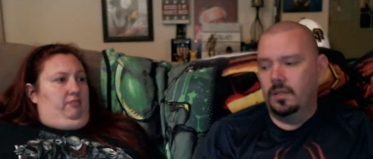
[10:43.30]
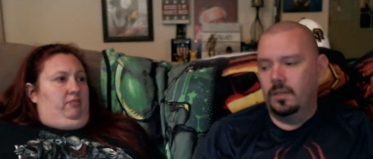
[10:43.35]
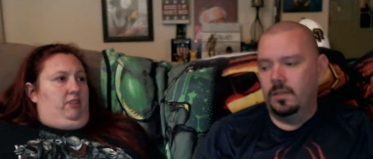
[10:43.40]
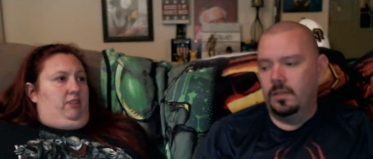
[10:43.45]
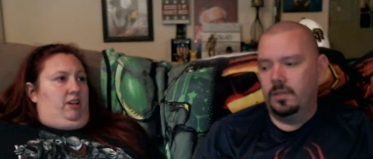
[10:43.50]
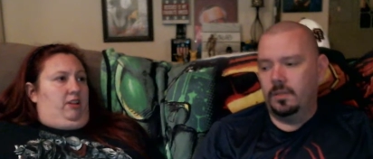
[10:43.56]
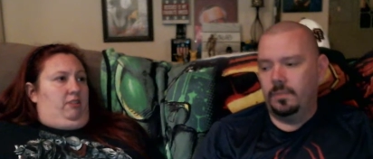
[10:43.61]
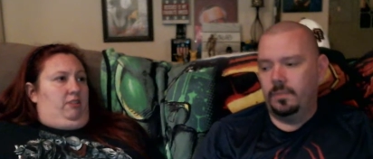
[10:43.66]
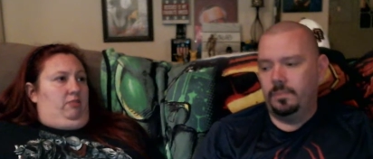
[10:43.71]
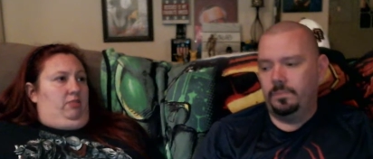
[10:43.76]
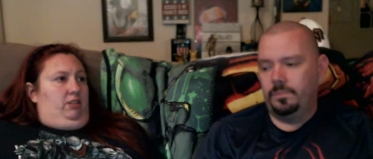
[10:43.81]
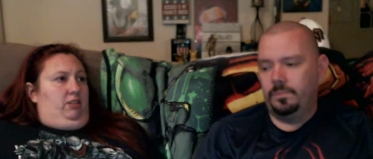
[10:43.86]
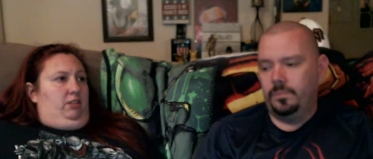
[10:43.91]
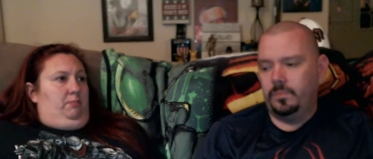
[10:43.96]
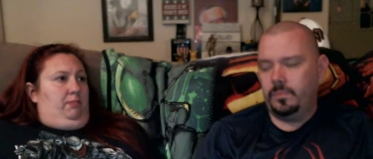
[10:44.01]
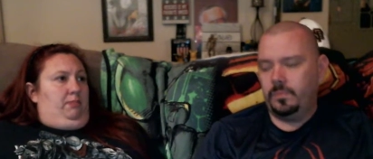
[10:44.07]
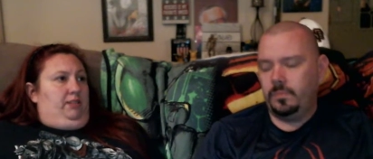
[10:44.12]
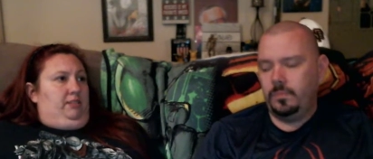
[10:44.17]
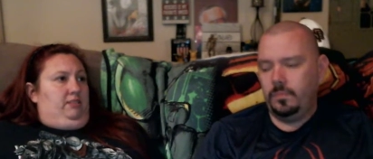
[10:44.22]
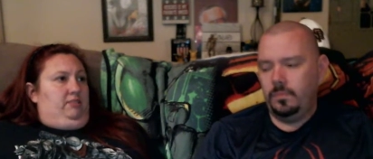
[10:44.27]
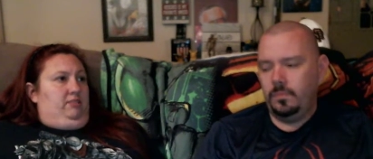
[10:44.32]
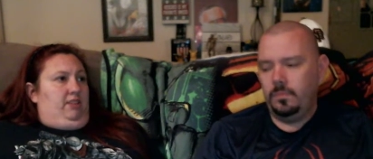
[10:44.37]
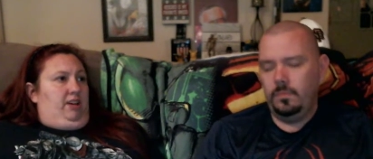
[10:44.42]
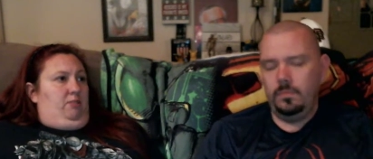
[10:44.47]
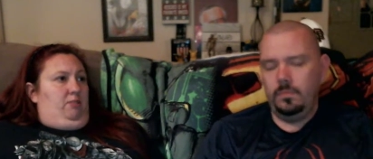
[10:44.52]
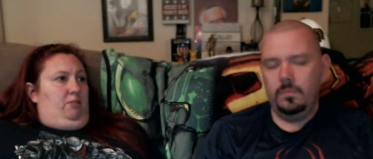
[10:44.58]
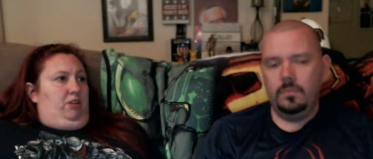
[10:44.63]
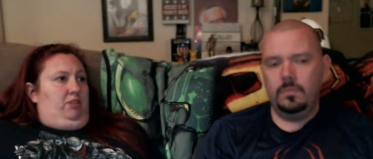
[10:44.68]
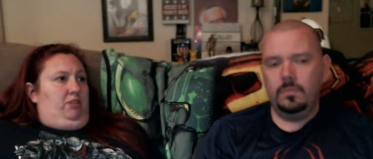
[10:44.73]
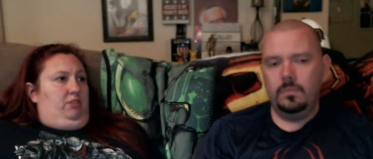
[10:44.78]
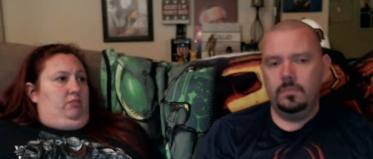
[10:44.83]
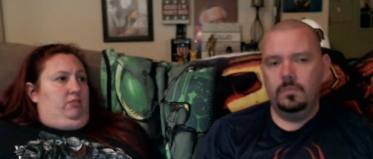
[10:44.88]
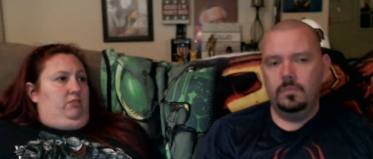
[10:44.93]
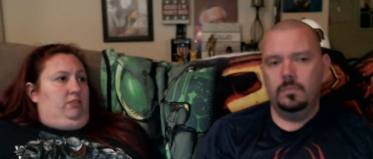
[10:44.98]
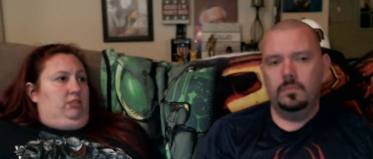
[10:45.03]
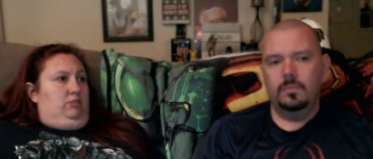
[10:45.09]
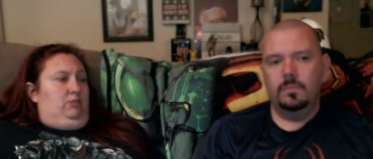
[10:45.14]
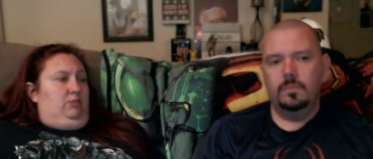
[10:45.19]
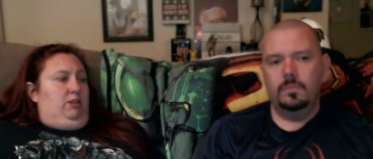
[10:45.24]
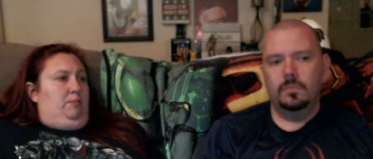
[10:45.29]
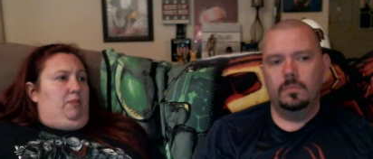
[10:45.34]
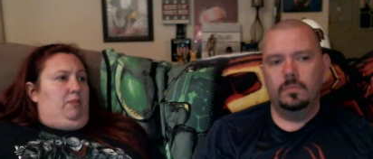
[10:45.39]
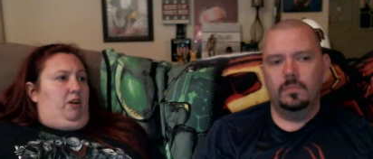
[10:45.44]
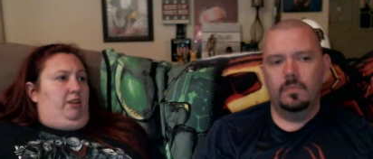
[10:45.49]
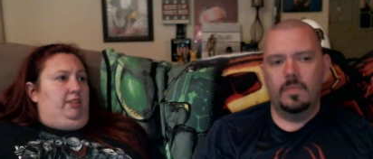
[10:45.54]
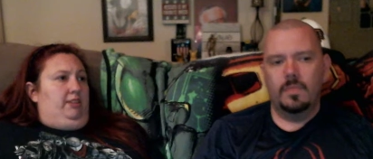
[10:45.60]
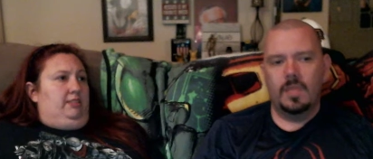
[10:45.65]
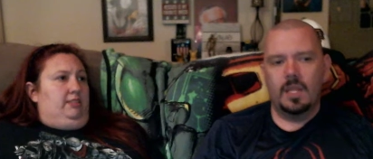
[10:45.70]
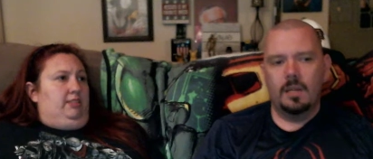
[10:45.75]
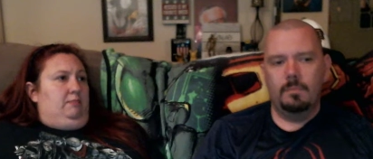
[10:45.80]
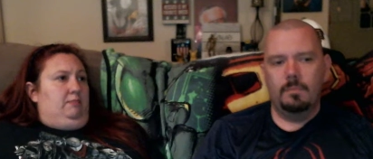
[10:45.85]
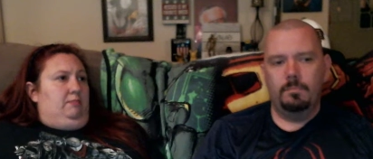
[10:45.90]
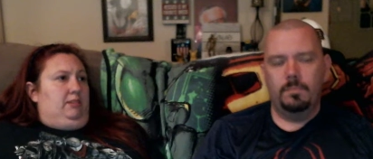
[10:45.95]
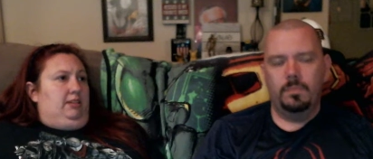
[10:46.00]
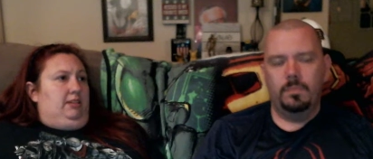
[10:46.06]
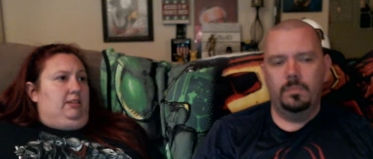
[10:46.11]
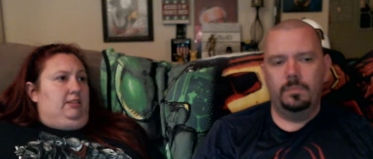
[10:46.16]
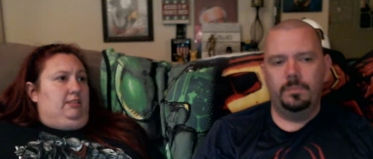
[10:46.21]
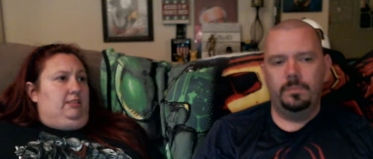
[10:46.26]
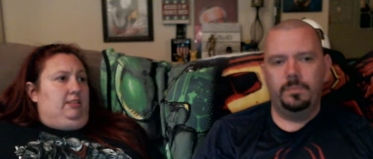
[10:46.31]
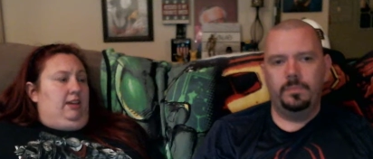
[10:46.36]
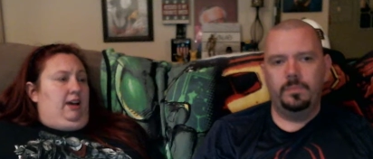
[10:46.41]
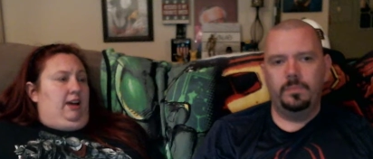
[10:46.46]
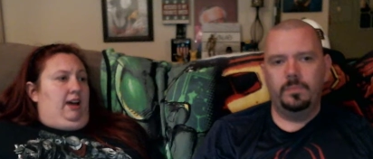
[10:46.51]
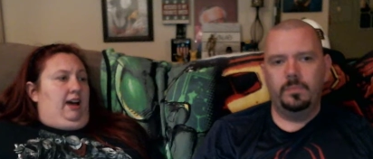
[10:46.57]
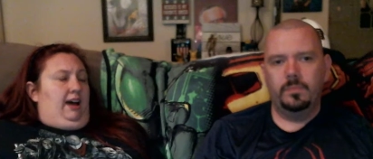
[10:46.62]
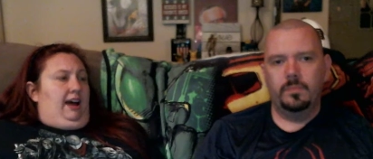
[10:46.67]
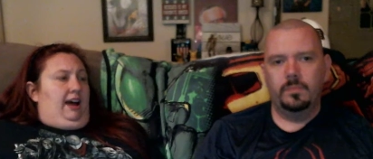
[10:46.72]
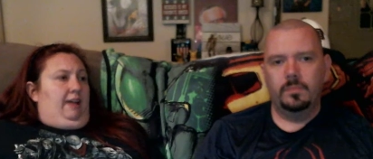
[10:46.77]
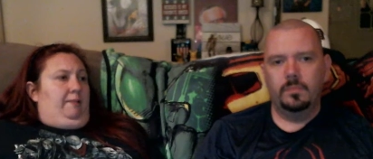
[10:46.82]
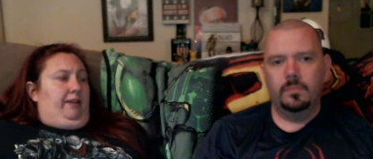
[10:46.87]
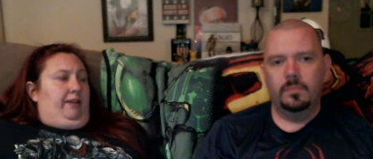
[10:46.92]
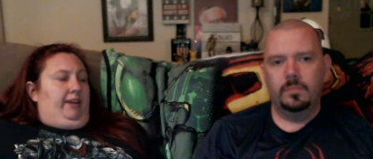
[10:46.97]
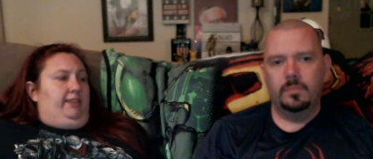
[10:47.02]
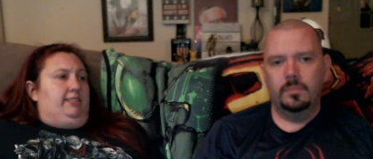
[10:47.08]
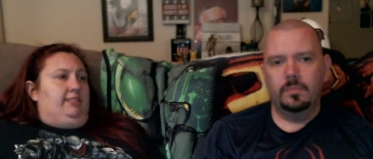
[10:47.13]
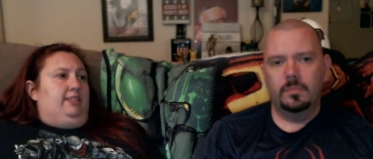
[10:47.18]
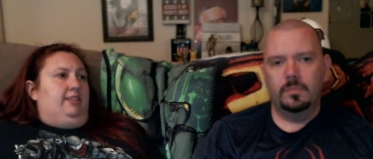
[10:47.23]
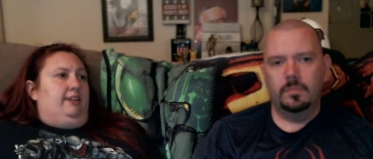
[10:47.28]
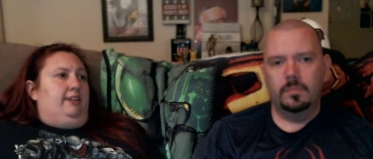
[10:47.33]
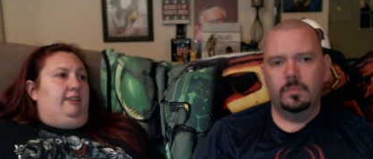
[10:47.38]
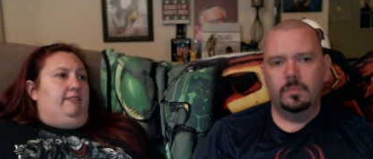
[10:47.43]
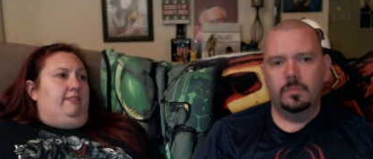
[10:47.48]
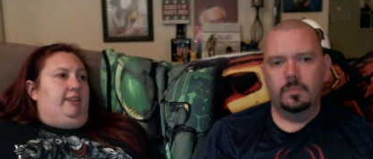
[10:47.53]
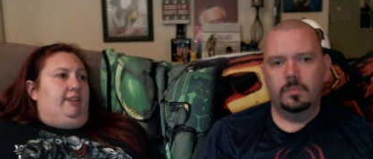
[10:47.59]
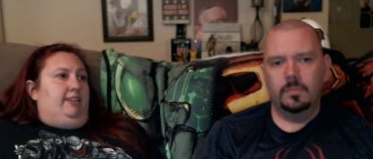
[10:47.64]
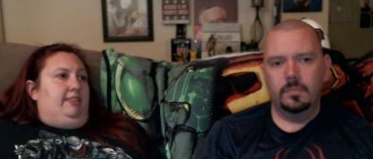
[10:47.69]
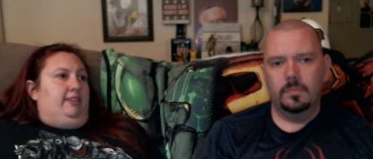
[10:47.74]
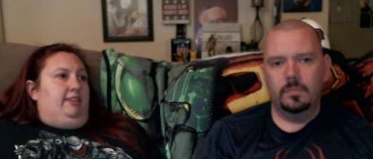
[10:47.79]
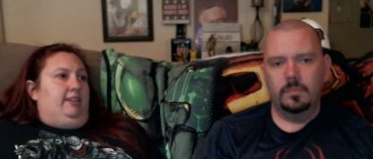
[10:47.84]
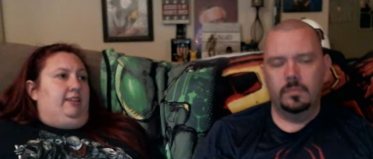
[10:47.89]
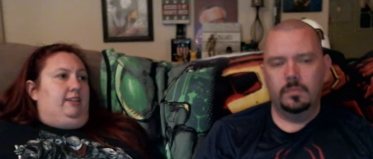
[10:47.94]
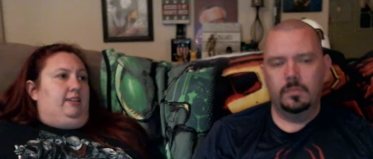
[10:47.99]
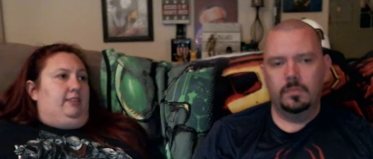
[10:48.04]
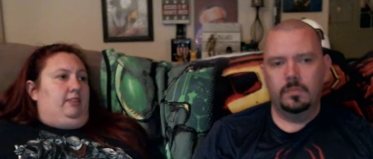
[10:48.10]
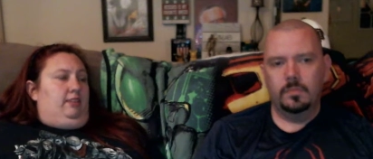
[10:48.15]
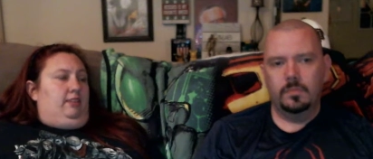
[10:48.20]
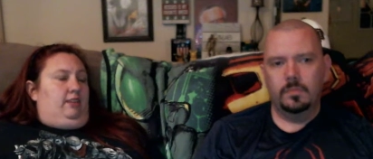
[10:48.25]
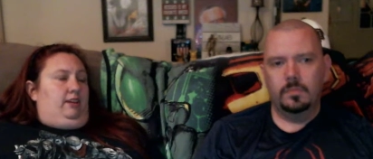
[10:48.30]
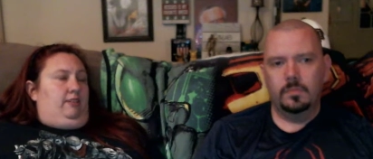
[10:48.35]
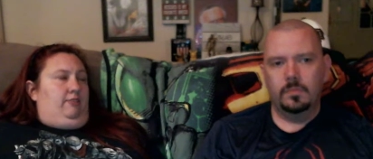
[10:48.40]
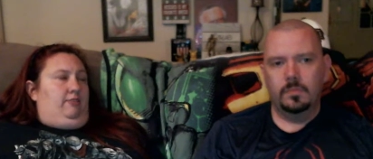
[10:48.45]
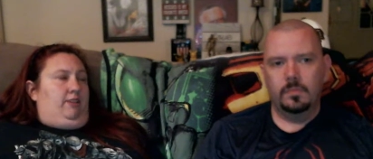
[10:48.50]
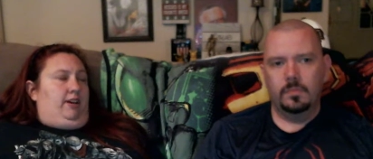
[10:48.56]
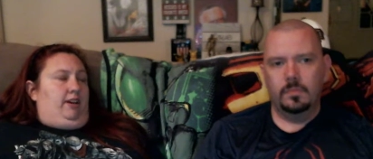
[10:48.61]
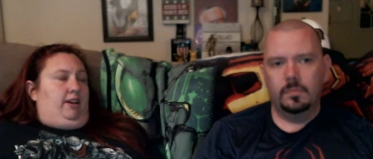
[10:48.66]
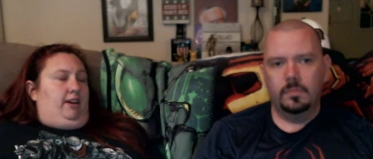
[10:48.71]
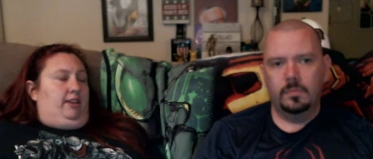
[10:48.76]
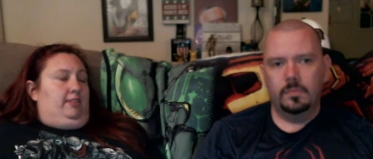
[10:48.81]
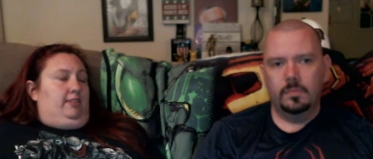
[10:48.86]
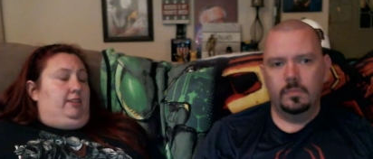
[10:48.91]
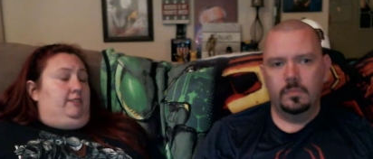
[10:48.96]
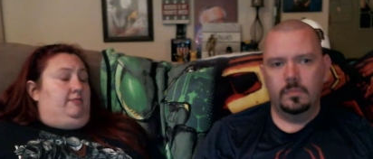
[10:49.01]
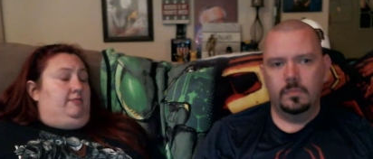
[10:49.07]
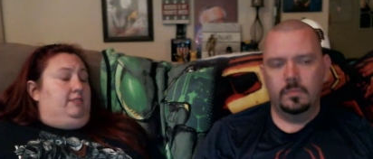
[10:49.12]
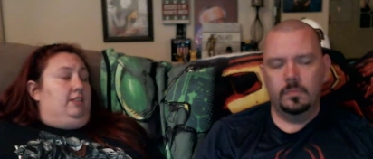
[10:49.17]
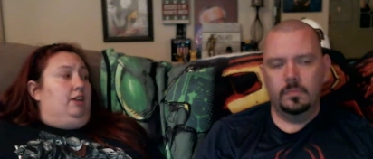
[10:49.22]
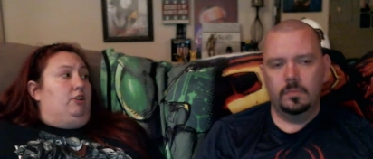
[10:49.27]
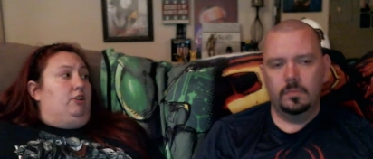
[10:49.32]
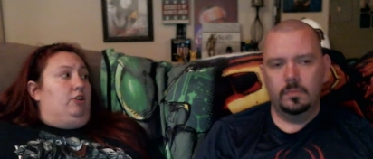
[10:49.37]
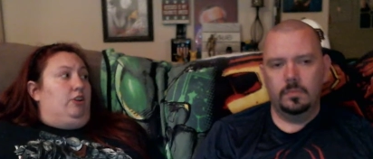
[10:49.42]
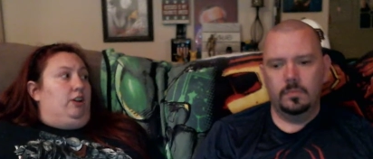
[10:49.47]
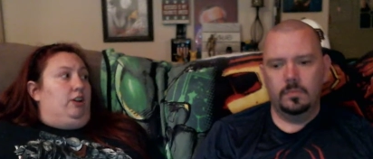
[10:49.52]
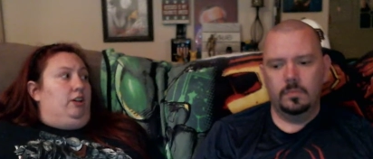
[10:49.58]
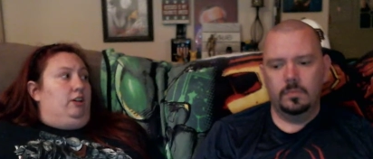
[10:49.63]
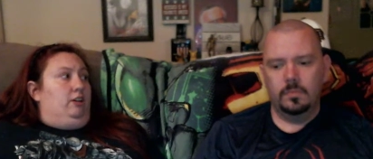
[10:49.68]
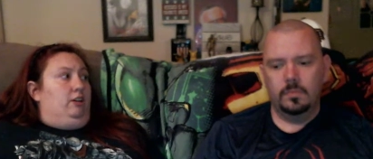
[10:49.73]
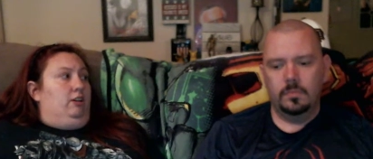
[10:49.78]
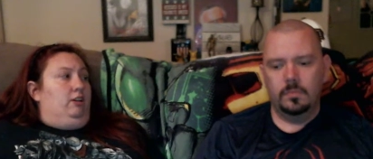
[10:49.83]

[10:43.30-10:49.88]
Speaker 1: don't know. It depends on how well you could swim, honestly, because I mean, I sit here and I think of okay, I think of Suck Creek,